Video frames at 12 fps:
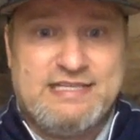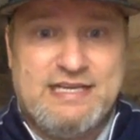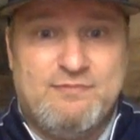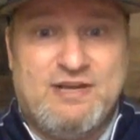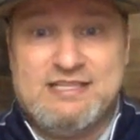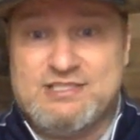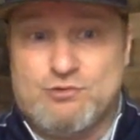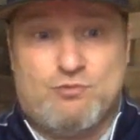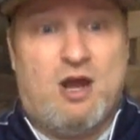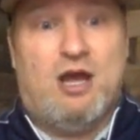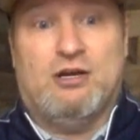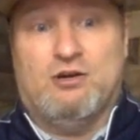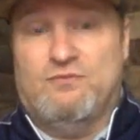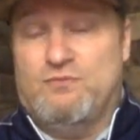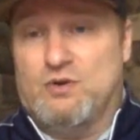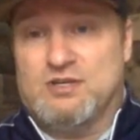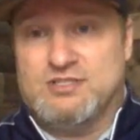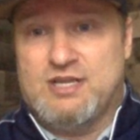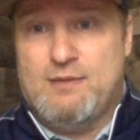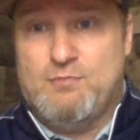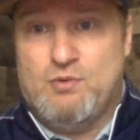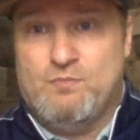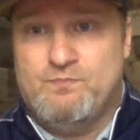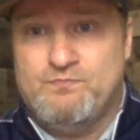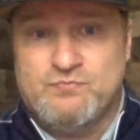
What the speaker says: team like Toronto, for example.